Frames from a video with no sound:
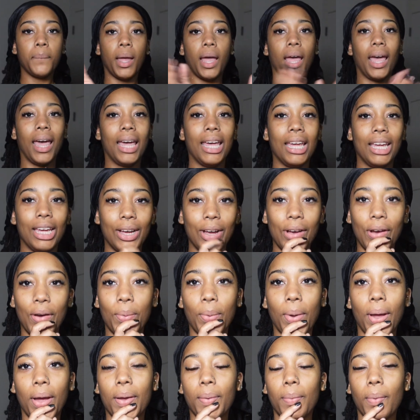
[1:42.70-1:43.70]
Hey y'all,
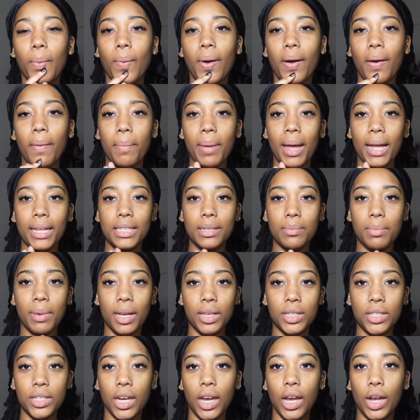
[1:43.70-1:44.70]
welcome, welcome back to my
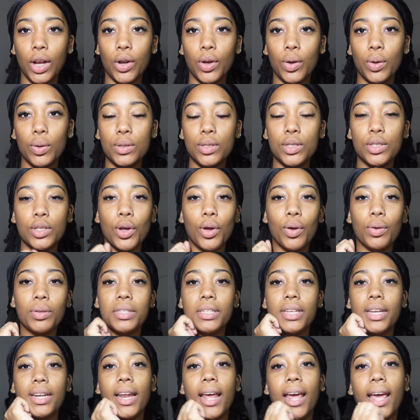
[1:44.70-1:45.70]
channel. So
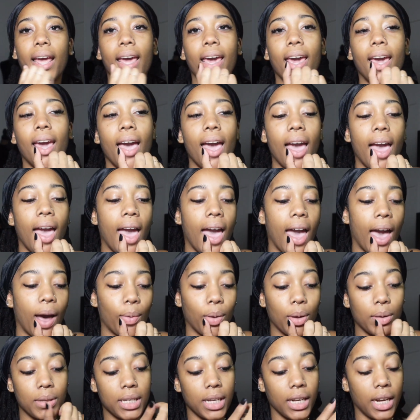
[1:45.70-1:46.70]
today,
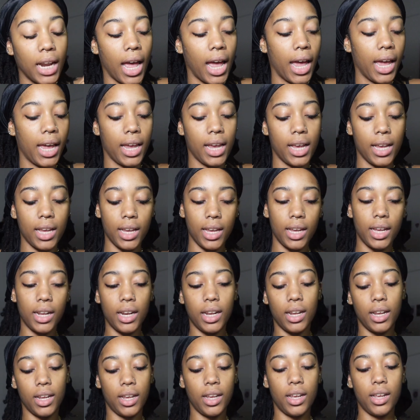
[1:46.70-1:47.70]
well tonight, it
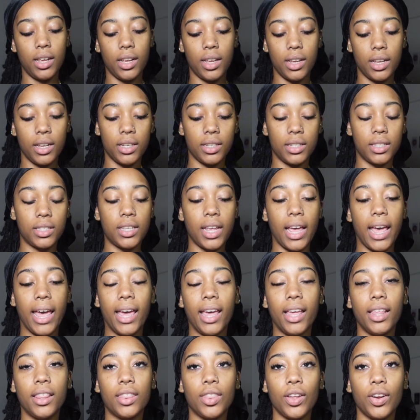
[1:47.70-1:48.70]
is
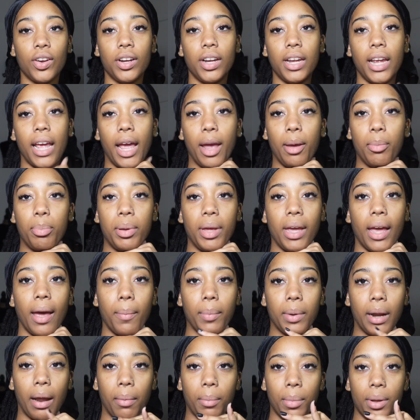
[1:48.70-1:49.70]
8.38 p.m.
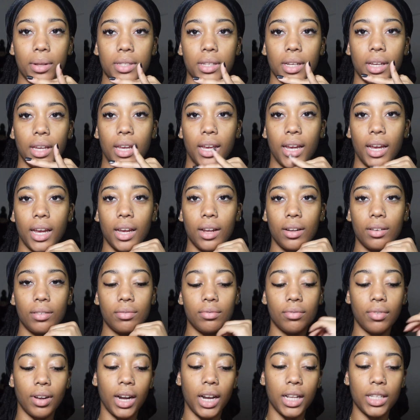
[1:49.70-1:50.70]
and I'm about to get
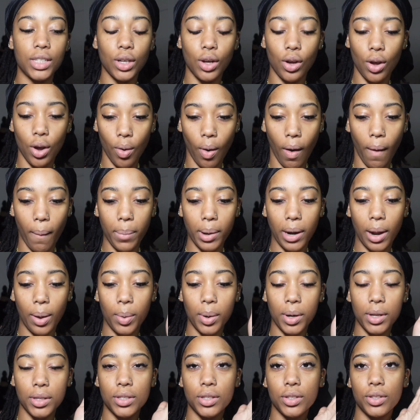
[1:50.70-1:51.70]
ready to go out, but I
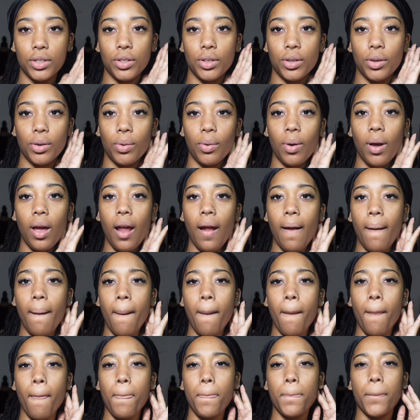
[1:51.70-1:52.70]
wanted to do
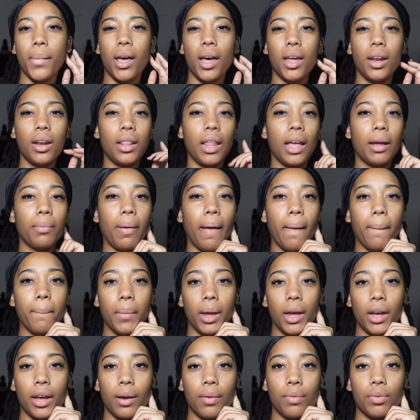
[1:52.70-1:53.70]
kind of like my
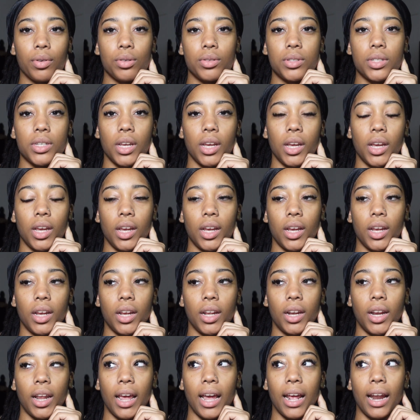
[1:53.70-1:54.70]
makeup
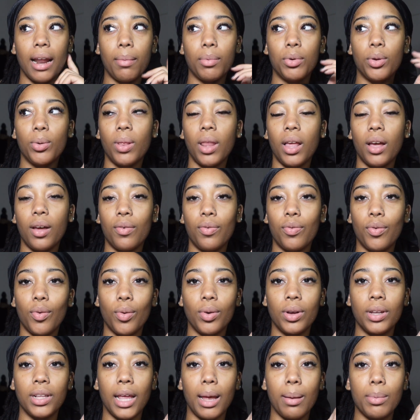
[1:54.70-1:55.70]
routine and I'm doing like a full
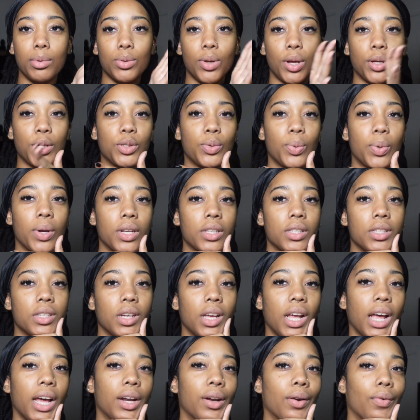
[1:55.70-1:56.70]
glam so I just wanted to
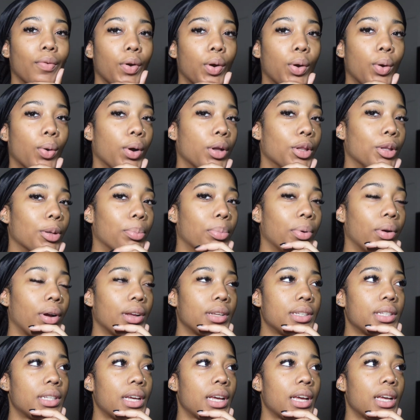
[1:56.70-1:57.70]
kind of record the
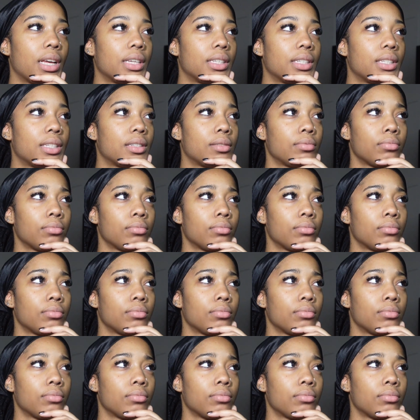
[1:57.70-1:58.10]
process